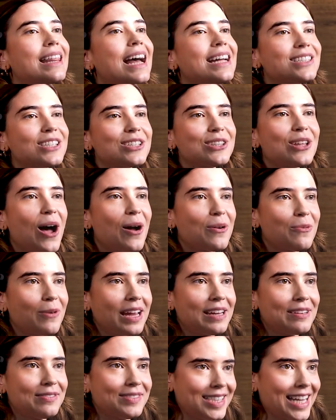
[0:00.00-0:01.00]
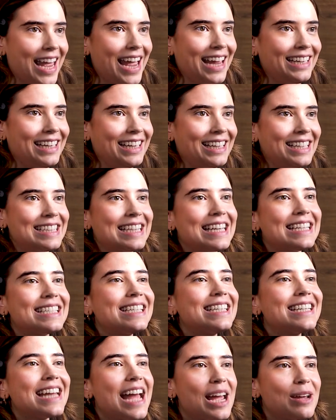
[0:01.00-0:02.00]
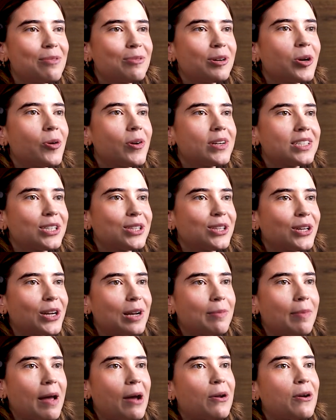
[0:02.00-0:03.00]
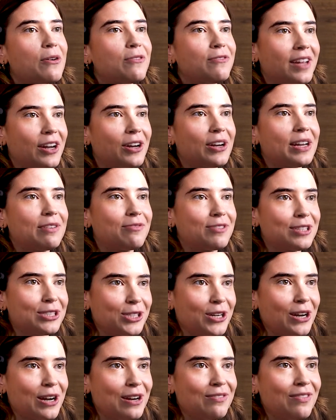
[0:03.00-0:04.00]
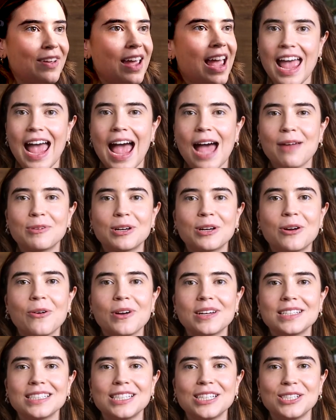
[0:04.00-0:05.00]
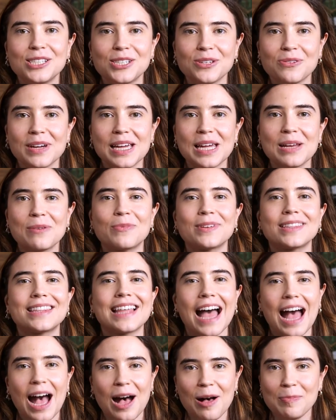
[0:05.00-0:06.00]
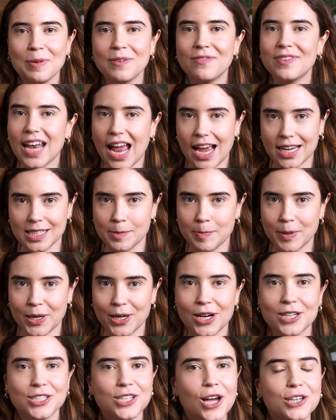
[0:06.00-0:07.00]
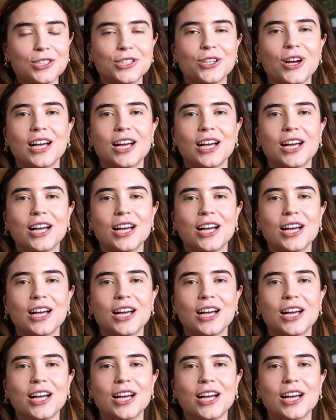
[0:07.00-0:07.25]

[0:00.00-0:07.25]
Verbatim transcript: That's a long way of saying that today we're going to learn about ovarian reserve, and we're going to do it with the help of an expert, Dr.